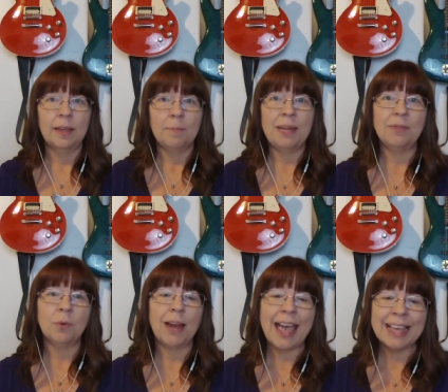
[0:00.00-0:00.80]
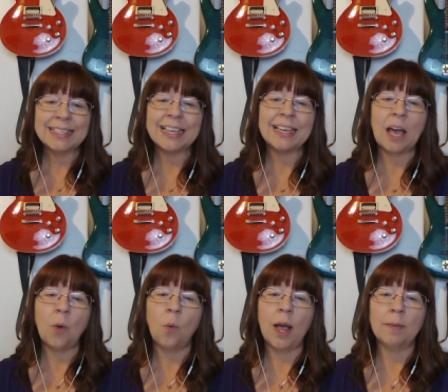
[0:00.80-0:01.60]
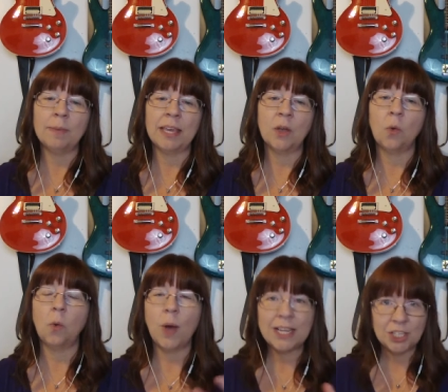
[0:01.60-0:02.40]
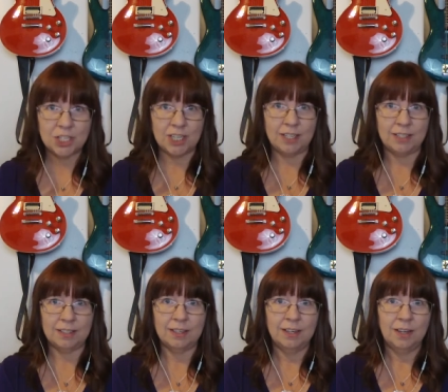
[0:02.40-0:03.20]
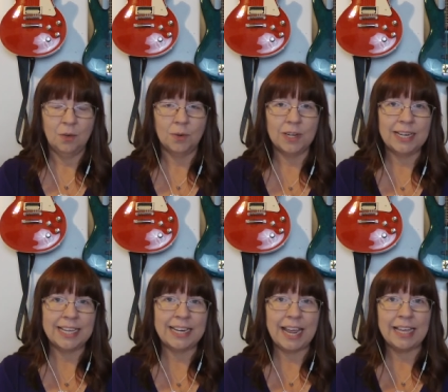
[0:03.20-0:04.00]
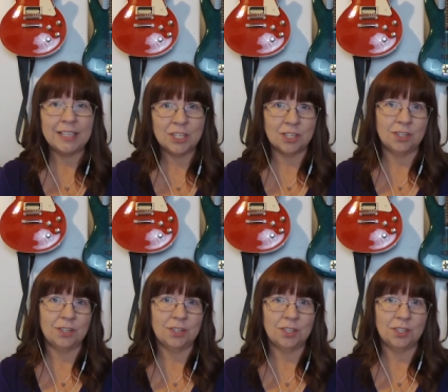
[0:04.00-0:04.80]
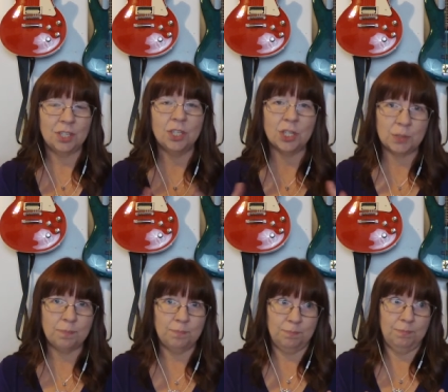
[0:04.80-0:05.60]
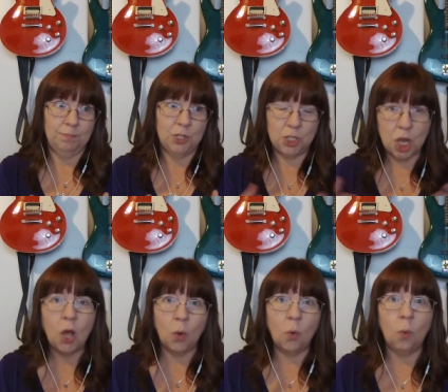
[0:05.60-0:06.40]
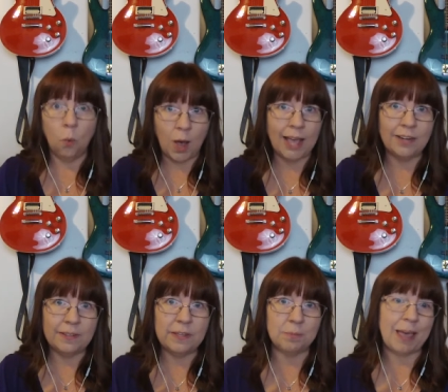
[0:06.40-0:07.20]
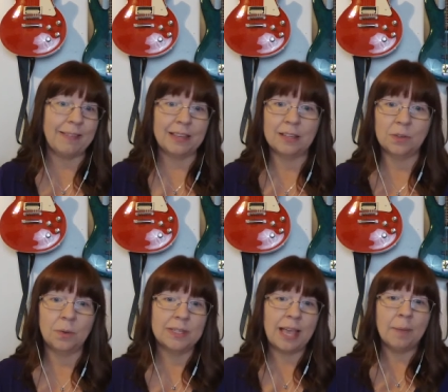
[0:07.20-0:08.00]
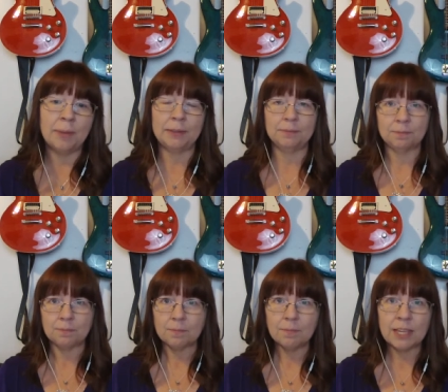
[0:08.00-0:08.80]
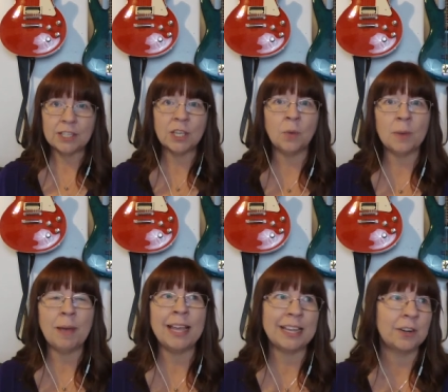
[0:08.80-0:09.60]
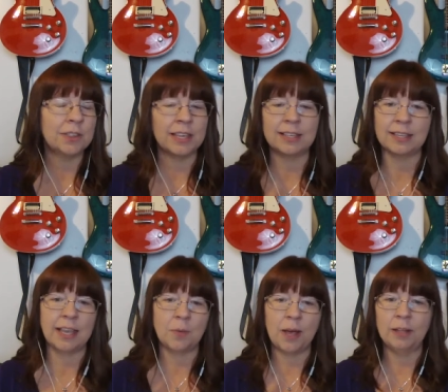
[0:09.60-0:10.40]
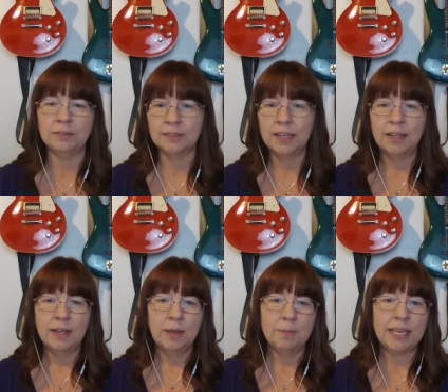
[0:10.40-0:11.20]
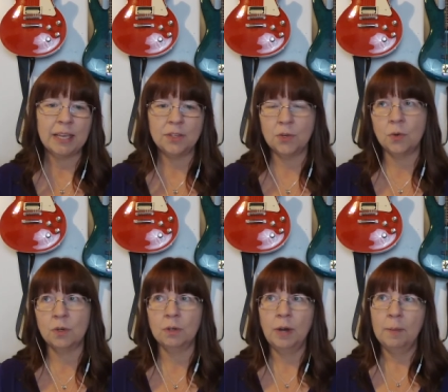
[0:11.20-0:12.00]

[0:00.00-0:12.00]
But if we're asking a why me question, we're going to get answers to just show why do these bad things always happen. So we might hear things like, well, because your